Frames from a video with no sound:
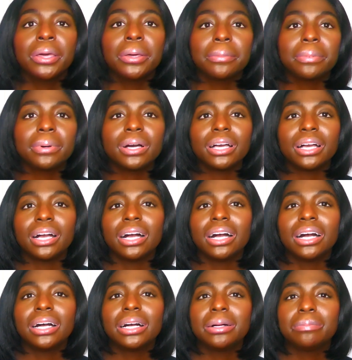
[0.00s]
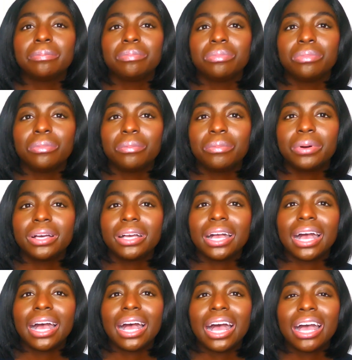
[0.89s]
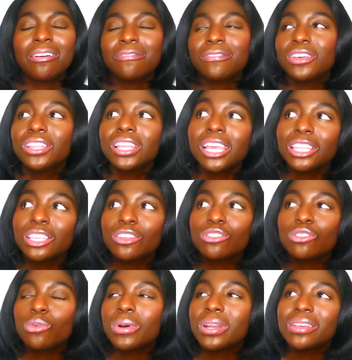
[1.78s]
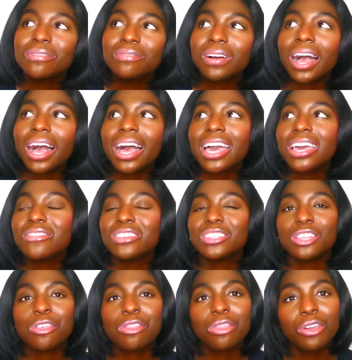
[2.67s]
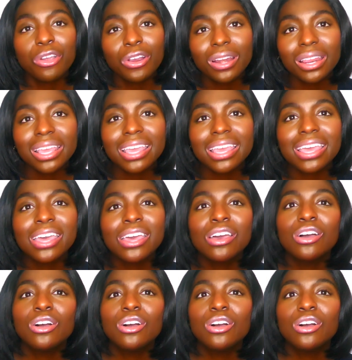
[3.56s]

But I feel like the 25 and the 30